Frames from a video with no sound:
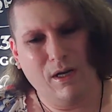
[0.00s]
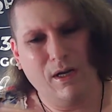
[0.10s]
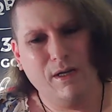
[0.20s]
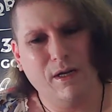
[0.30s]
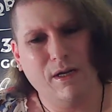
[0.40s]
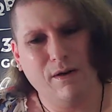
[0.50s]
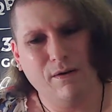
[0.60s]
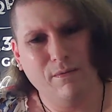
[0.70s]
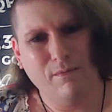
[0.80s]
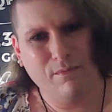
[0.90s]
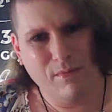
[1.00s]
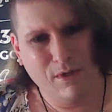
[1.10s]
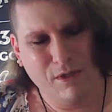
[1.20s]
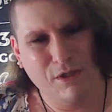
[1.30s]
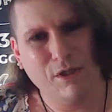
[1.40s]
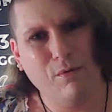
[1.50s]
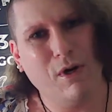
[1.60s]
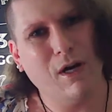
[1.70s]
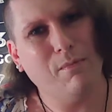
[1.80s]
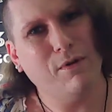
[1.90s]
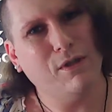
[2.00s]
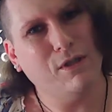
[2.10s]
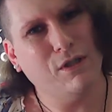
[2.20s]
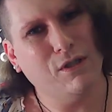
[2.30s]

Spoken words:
and then see what happens.